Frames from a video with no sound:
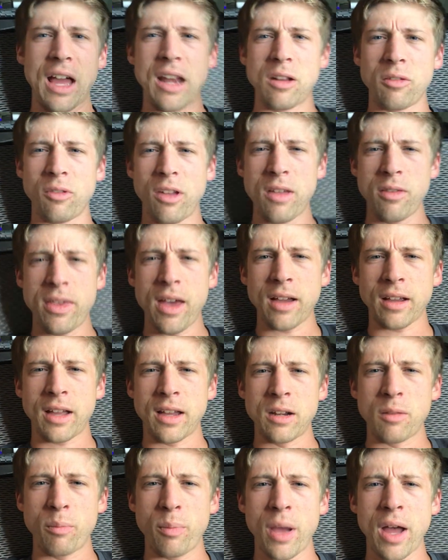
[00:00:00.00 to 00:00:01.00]
kind of it, that
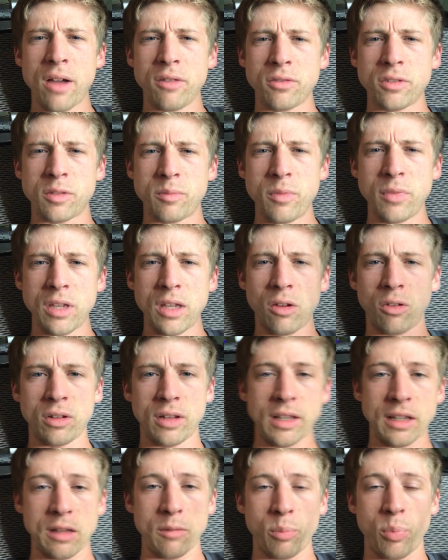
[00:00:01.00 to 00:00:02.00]
kind of bounds me or
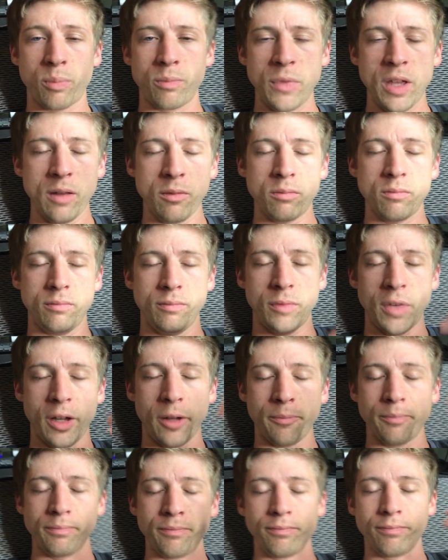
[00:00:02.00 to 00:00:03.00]
like it it
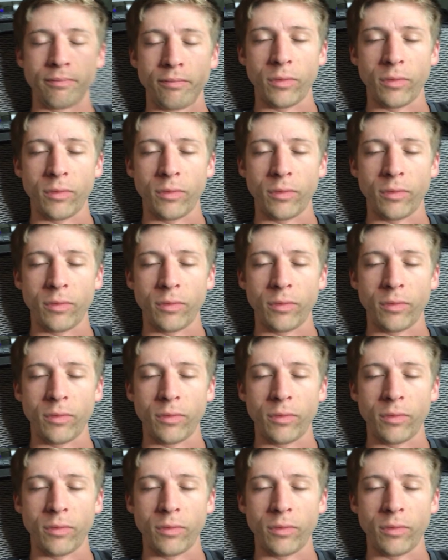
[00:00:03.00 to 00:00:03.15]
um,